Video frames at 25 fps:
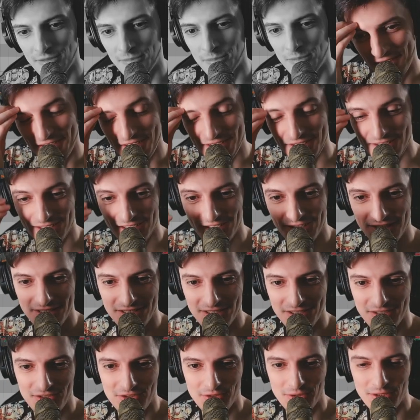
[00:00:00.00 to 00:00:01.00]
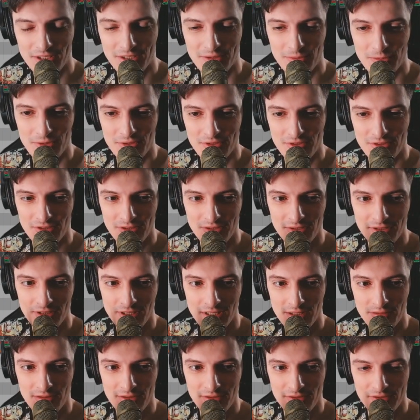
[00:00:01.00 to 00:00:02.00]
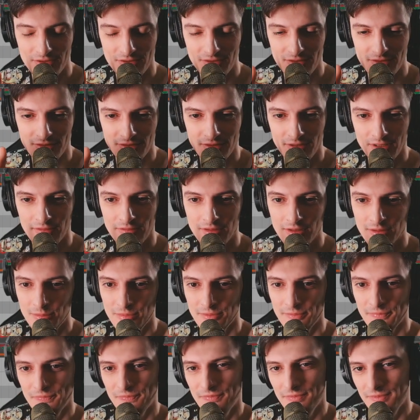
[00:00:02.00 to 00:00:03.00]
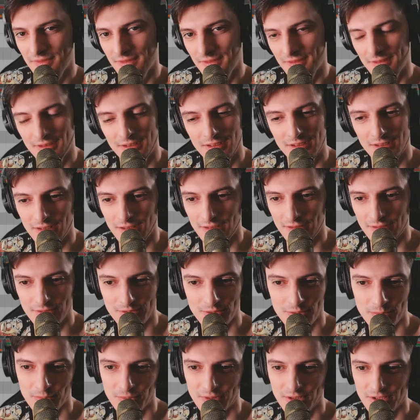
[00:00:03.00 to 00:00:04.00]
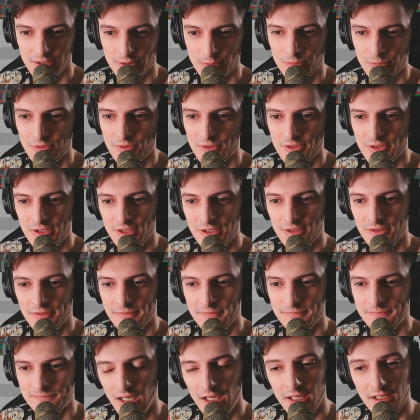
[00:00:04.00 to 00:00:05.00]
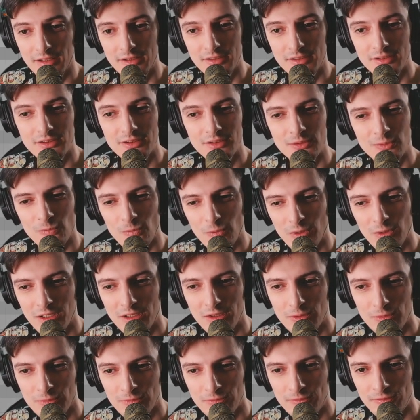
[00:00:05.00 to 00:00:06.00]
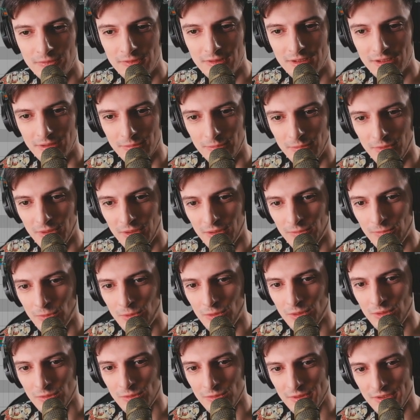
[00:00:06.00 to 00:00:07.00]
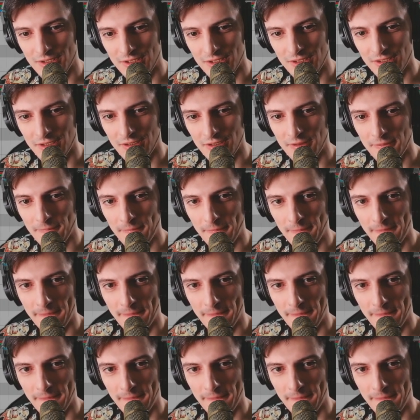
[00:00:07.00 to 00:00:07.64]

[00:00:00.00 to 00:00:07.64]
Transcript: this classic trick with reversed reverb. Yeah, it's pretty obvious here. And one cool thing about vocals here